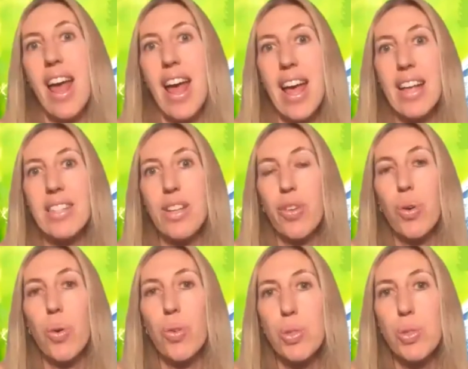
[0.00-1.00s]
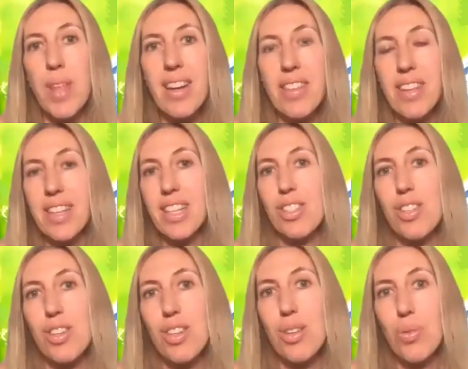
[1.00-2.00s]
and of course, with anything that's
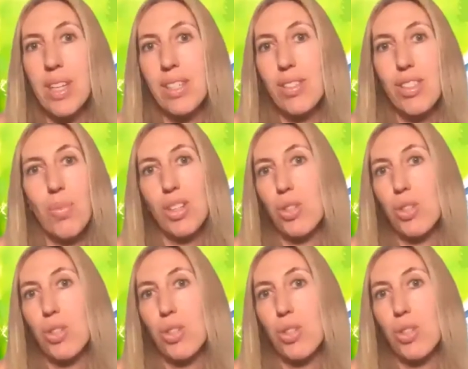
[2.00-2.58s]
new, there's so much